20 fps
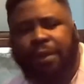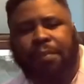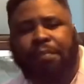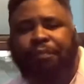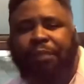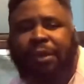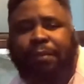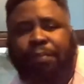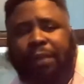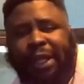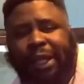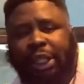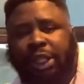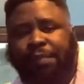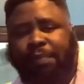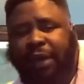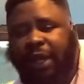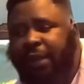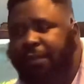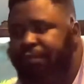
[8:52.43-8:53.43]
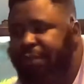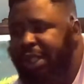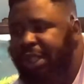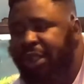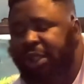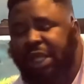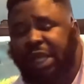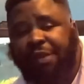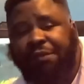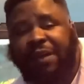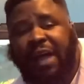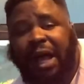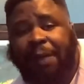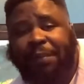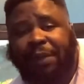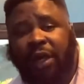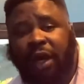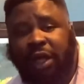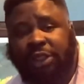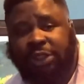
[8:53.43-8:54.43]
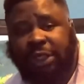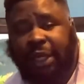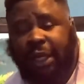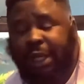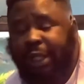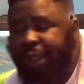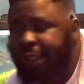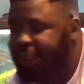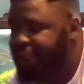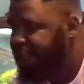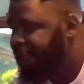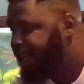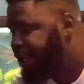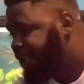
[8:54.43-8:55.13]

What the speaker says: be blessed, man. Be safe. Happy holidays.